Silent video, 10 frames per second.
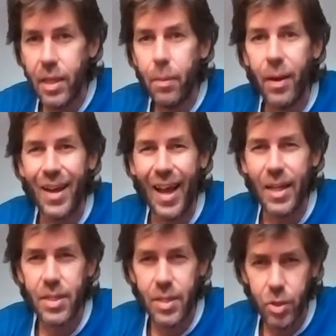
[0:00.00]
but
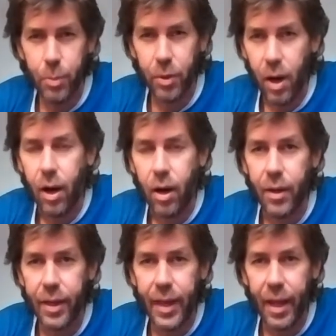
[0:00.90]
not super
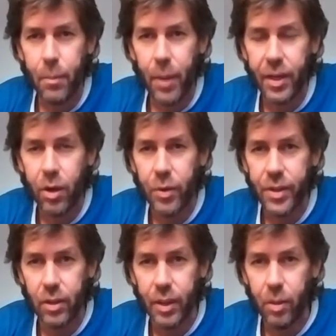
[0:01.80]
hard. Again, I might go with a
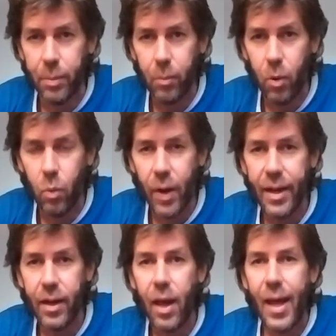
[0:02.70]
little bit more
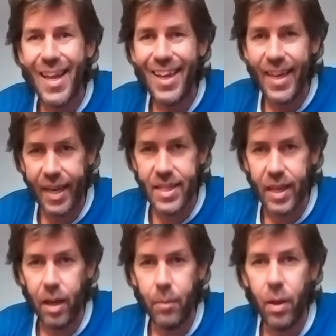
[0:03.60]
weight next time.